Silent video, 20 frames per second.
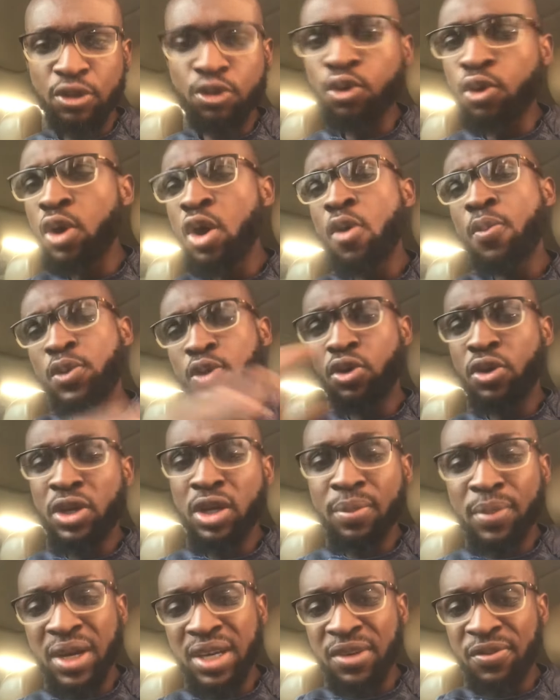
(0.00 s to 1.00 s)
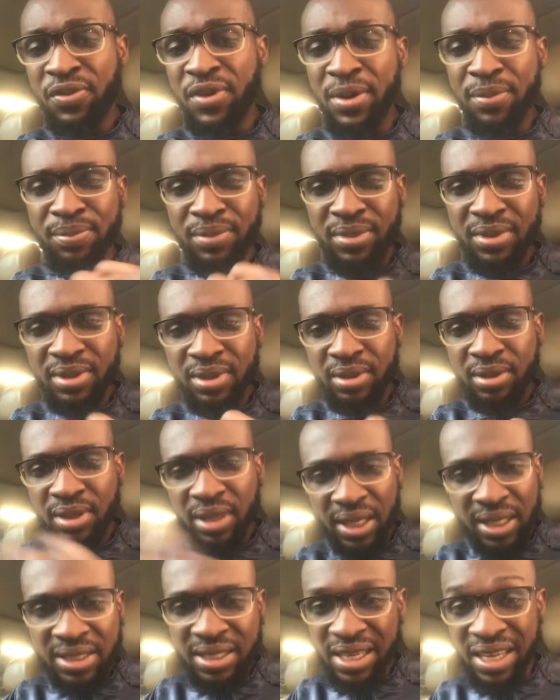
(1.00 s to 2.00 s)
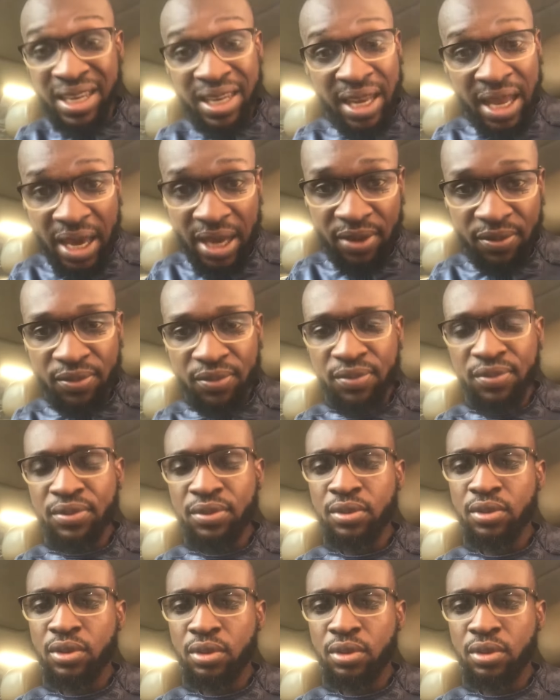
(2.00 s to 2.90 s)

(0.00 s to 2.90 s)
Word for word: So we're talking about different things in life